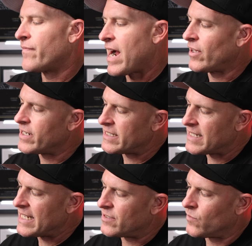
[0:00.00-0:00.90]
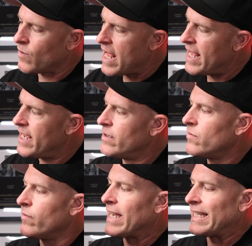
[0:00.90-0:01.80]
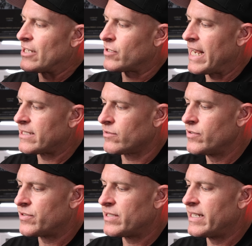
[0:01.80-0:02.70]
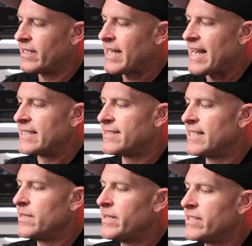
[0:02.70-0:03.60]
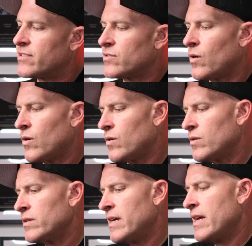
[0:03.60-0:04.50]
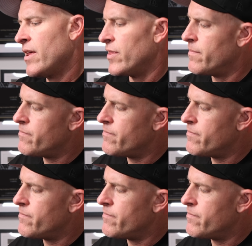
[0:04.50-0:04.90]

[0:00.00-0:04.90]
phylon is nice and red. We've got that translucent kind of cinnamon sole. The